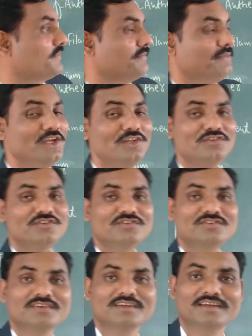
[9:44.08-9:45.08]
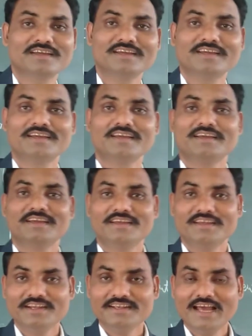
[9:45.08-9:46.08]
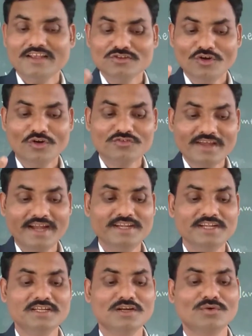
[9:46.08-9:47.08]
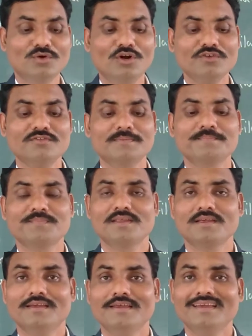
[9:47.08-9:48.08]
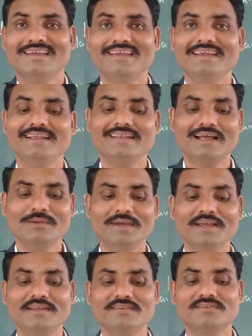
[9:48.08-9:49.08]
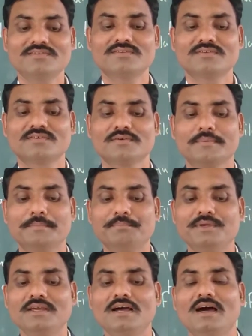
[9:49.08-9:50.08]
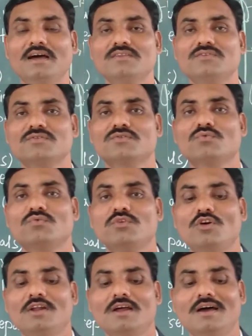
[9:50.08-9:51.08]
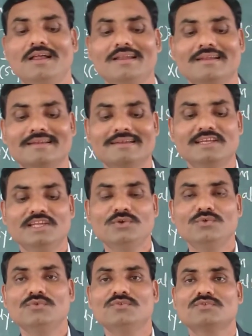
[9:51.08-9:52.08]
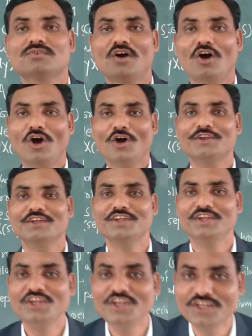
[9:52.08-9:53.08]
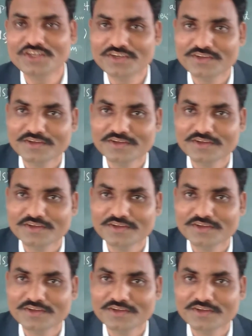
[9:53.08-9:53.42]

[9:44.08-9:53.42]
Means it has nodes and internodes. It always bears floral leaves on it.